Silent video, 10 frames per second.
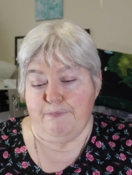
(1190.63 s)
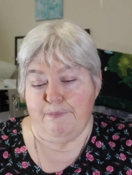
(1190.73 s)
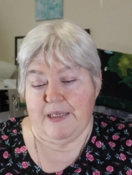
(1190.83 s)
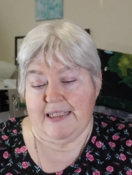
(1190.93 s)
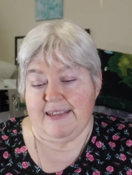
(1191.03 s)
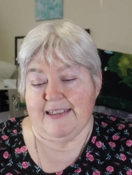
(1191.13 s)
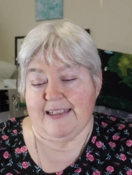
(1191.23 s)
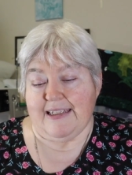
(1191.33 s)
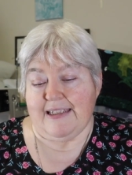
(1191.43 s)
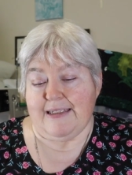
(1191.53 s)

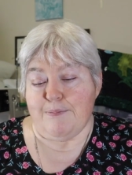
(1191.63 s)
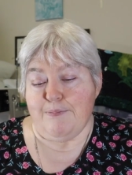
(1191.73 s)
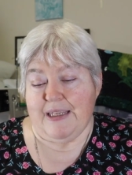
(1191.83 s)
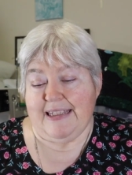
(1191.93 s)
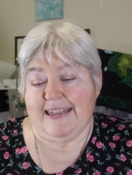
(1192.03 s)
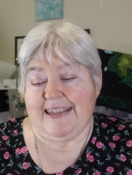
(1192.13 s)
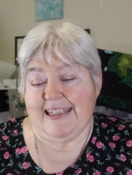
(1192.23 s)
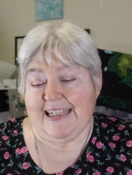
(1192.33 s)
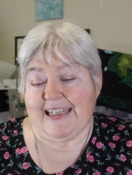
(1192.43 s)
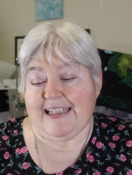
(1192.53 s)

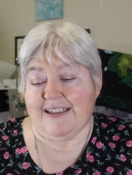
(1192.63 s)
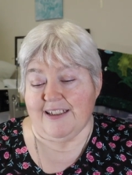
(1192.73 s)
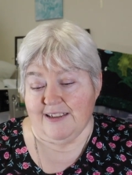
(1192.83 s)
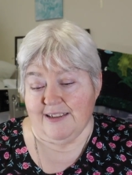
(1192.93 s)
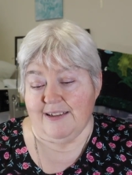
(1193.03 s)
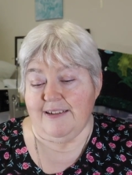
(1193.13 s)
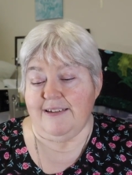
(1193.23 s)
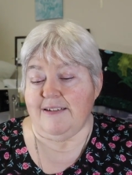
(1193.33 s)
Penticton